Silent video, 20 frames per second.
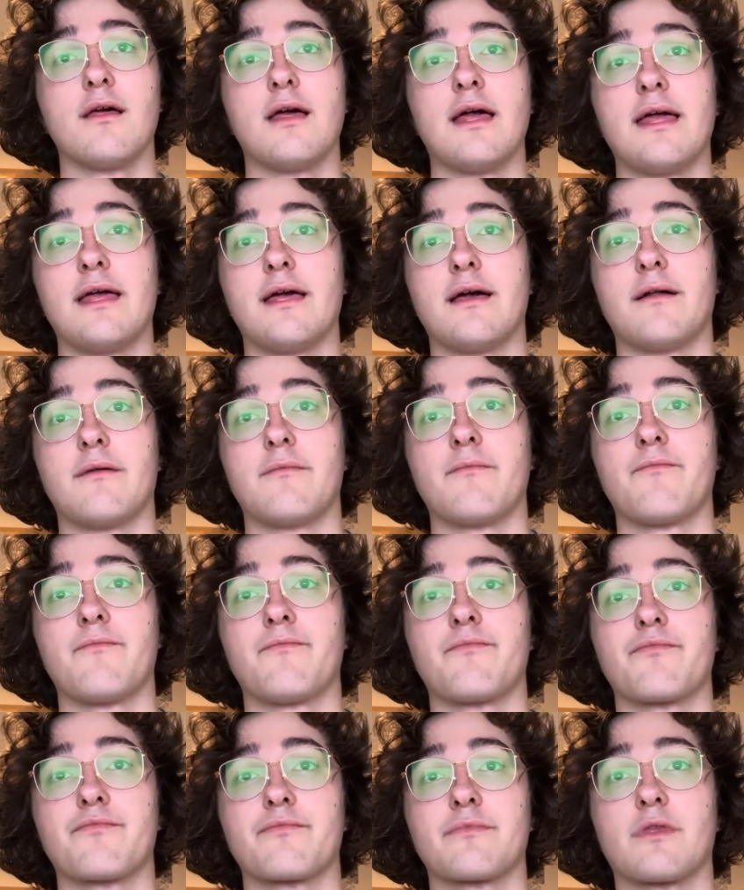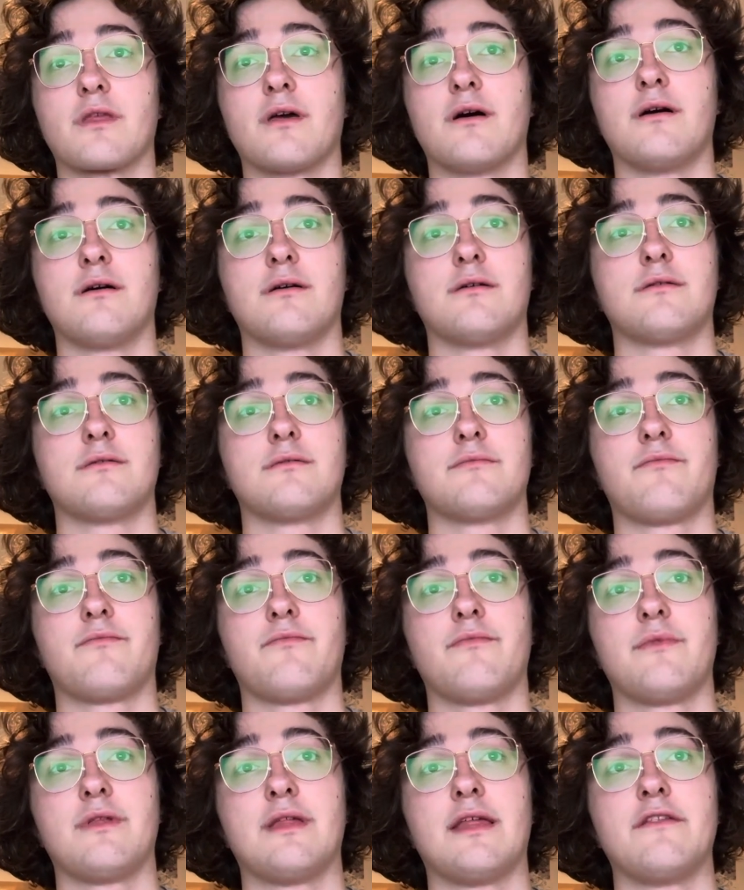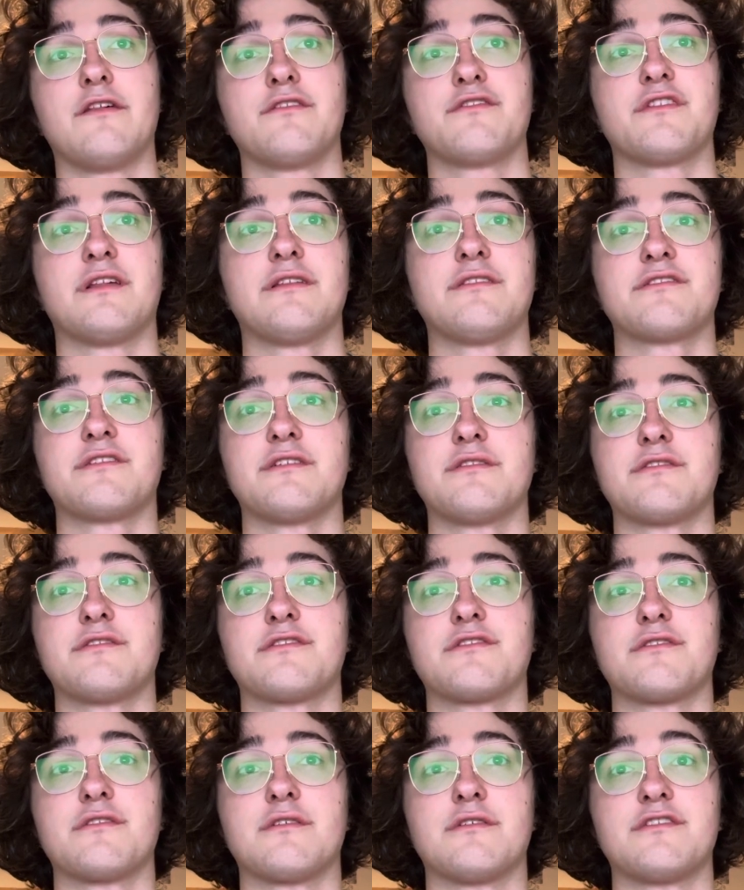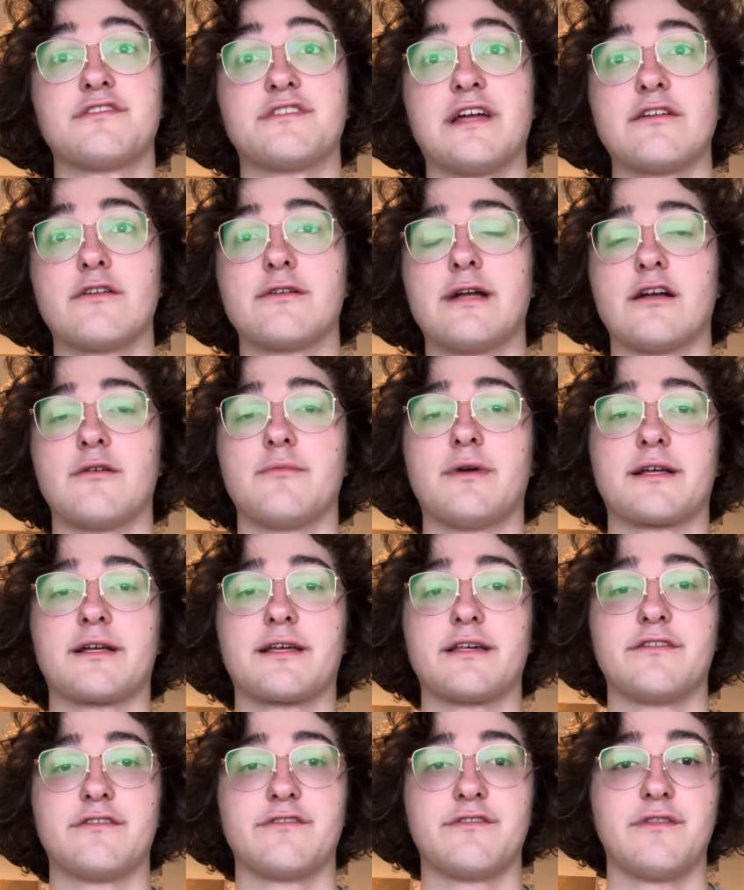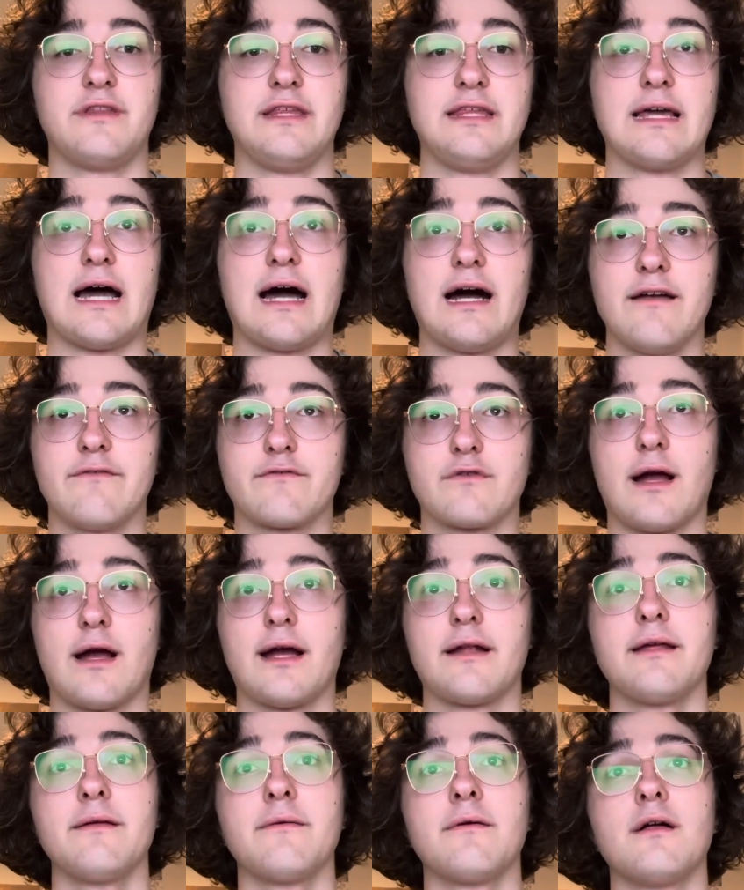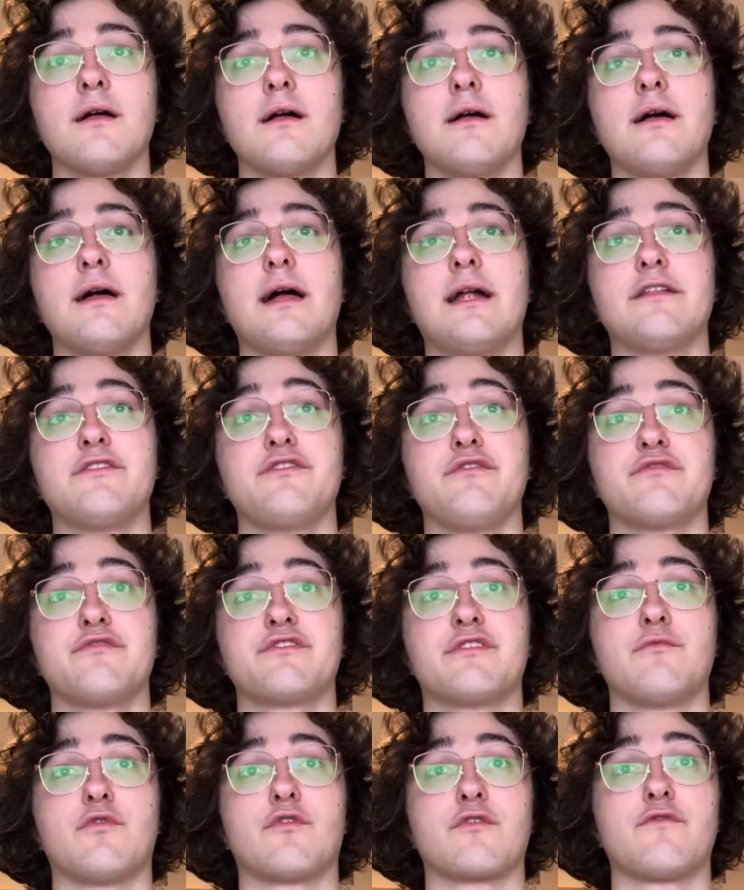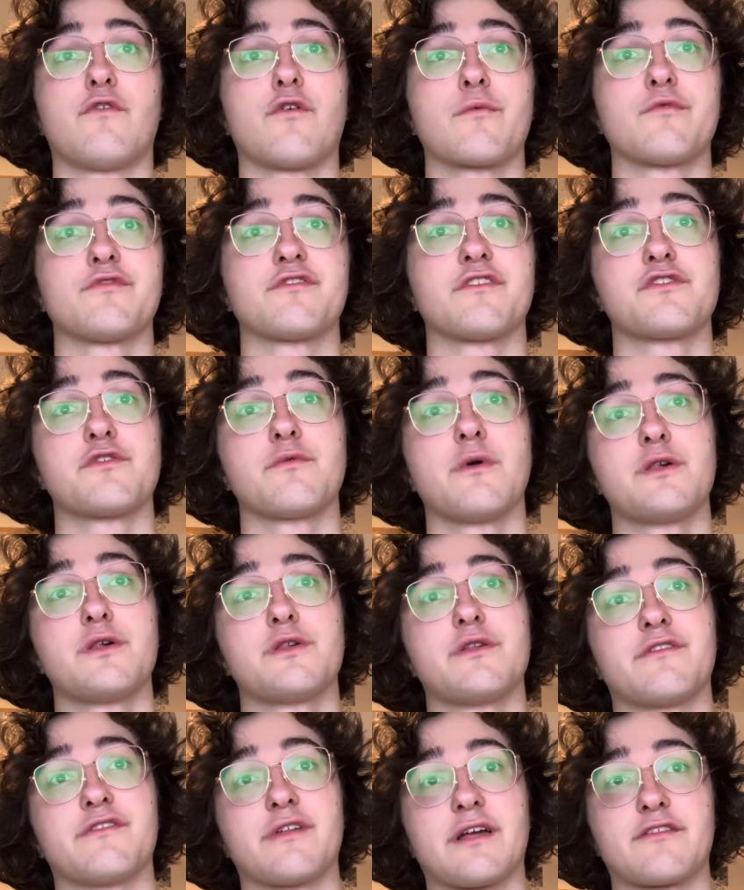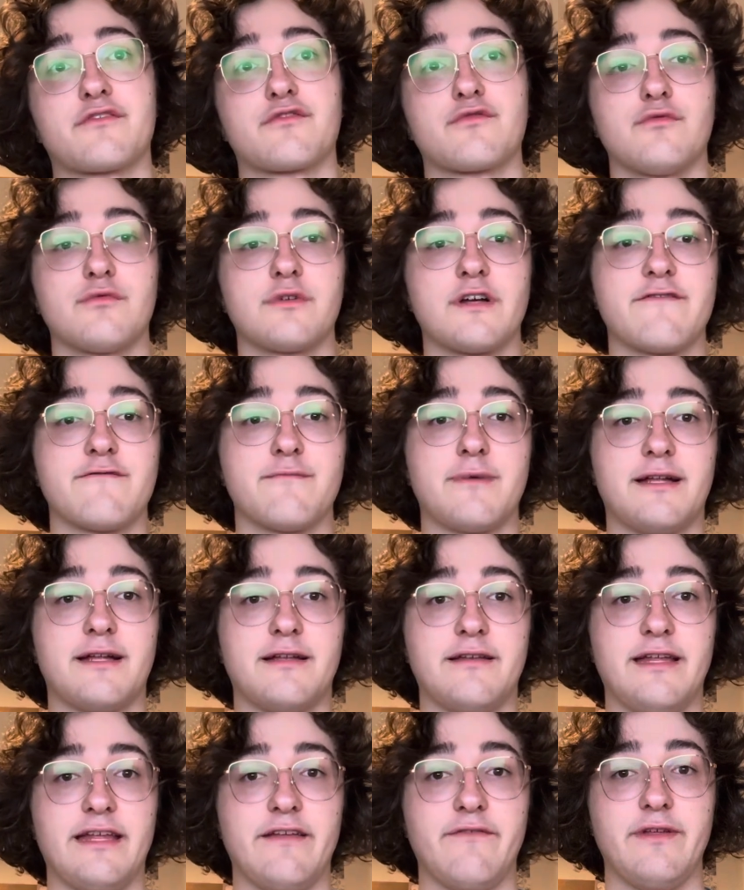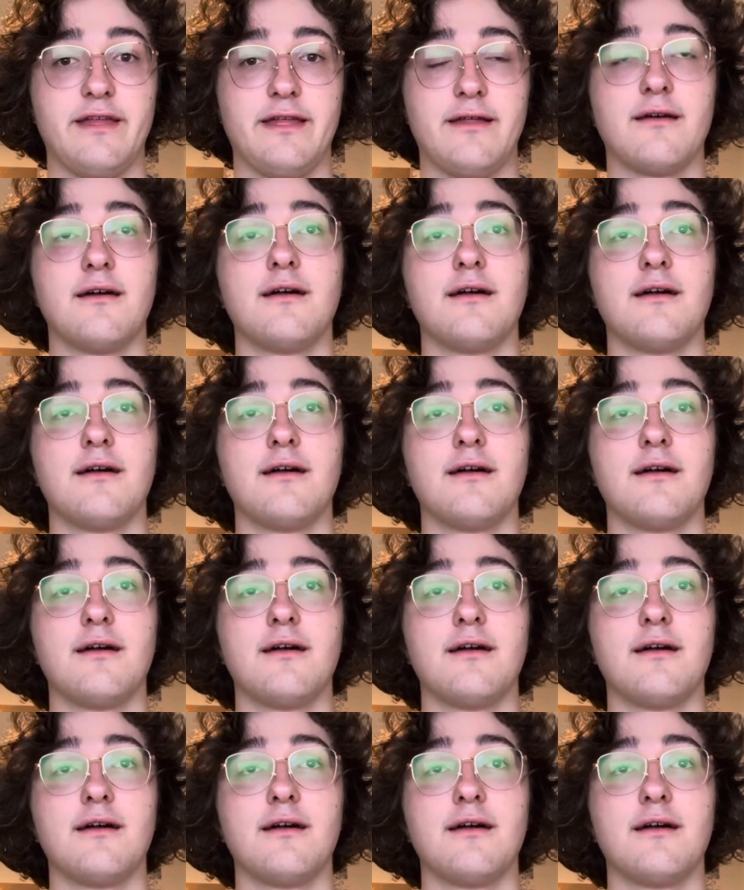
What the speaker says: And in this instance, standard Arabic is the high variety and is used in more formal situations like school, government, and TV.